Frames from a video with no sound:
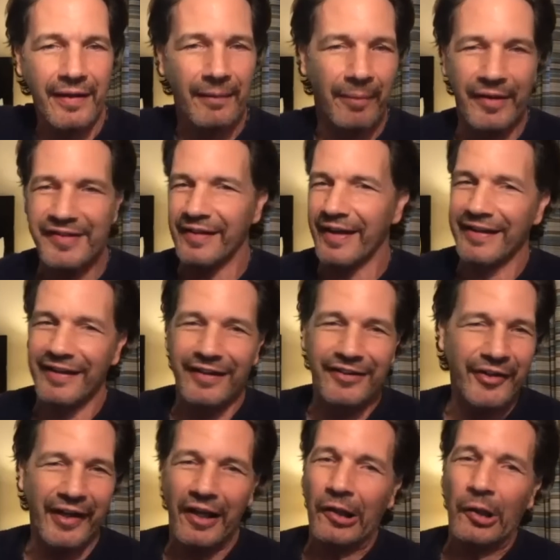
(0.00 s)
But it's like, you
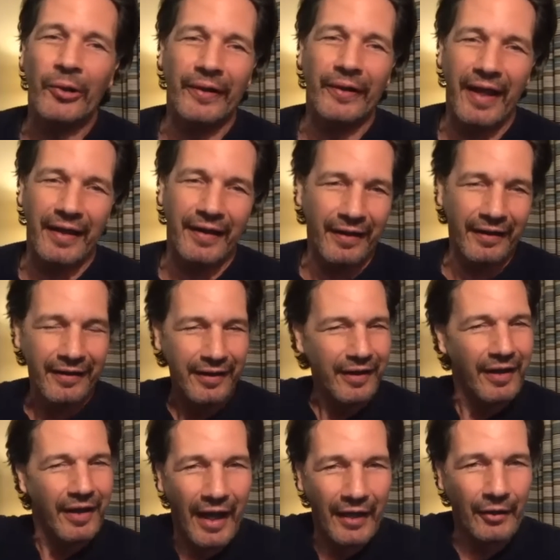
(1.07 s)
got to learn how
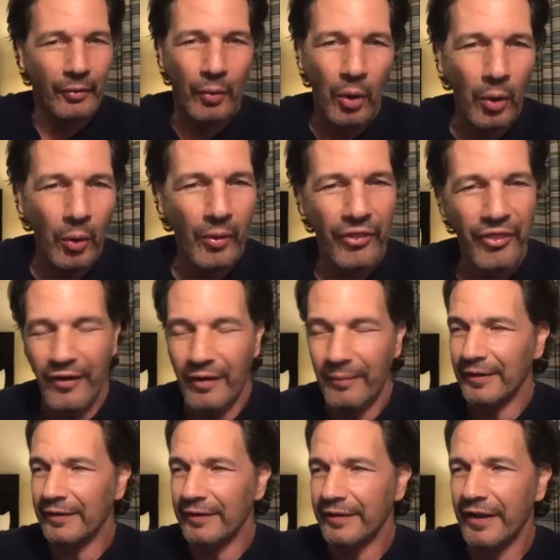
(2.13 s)
to roll with them.
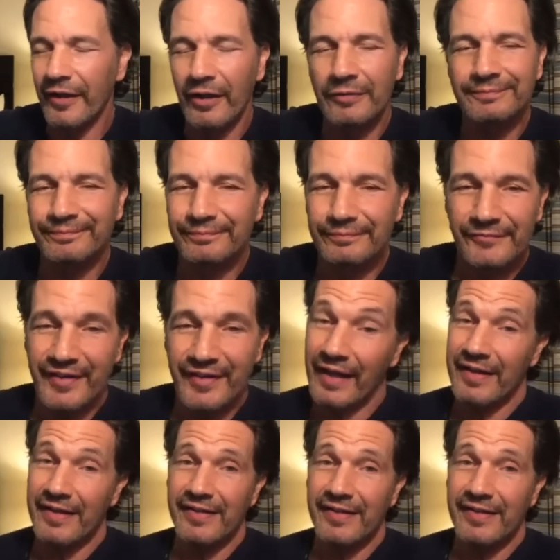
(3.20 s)
And, it's not easy.